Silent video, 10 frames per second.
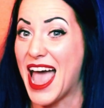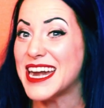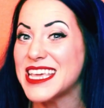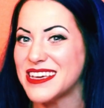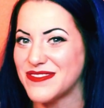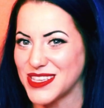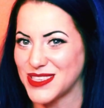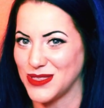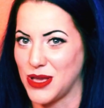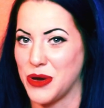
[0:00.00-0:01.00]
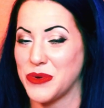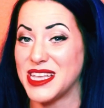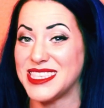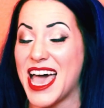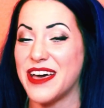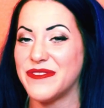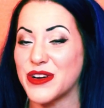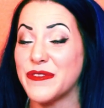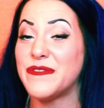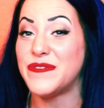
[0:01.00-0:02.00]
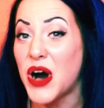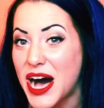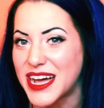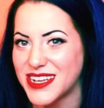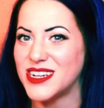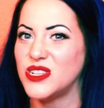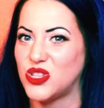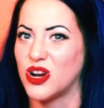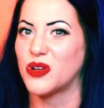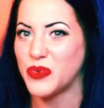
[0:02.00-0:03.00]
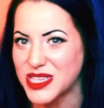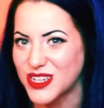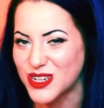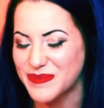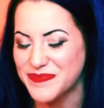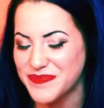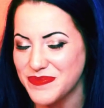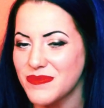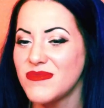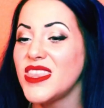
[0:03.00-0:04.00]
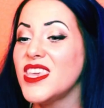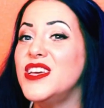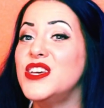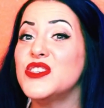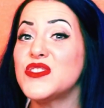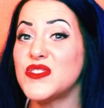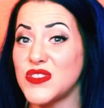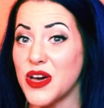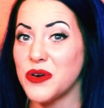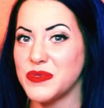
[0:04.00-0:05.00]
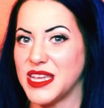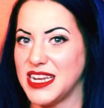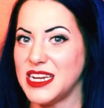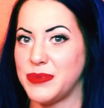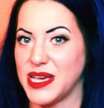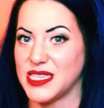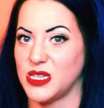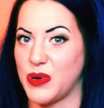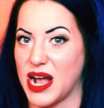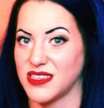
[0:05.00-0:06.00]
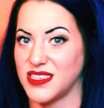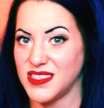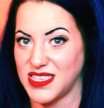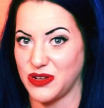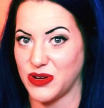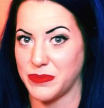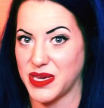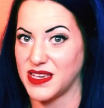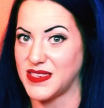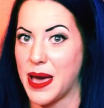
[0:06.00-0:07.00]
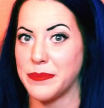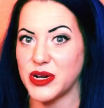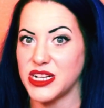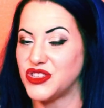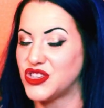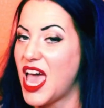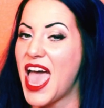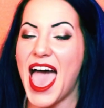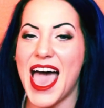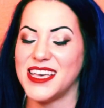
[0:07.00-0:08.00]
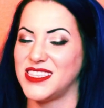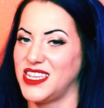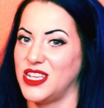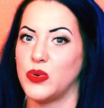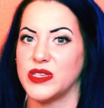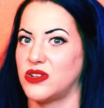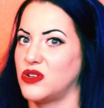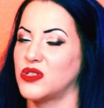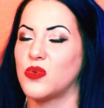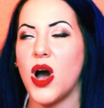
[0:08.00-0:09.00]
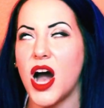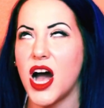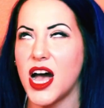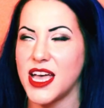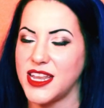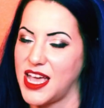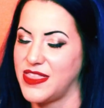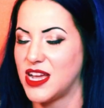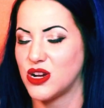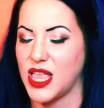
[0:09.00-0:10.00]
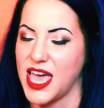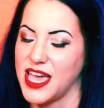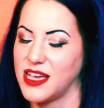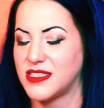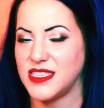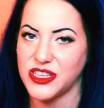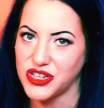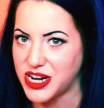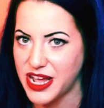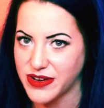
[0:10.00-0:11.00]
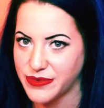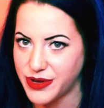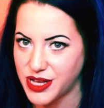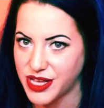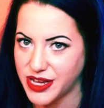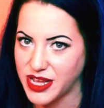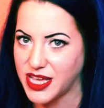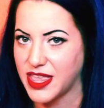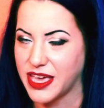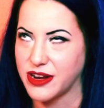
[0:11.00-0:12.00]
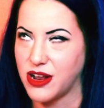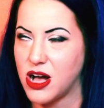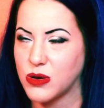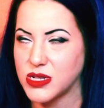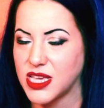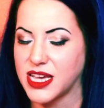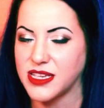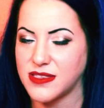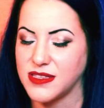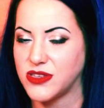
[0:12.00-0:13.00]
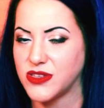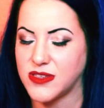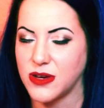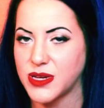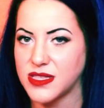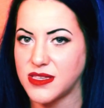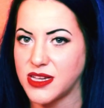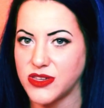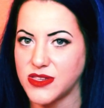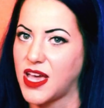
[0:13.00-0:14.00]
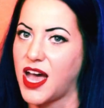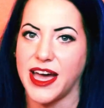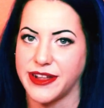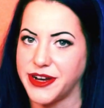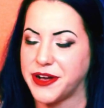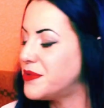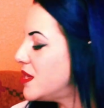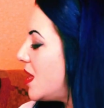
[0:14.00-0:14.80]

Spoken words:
any of us know that's ever fought a dark wizard. So they need a place to practice in secret because Umbridge has an Inquisitor squad and they're like snitching on everyone, and like in Hogwarts, I guess snitches don't get stitches. I don't know.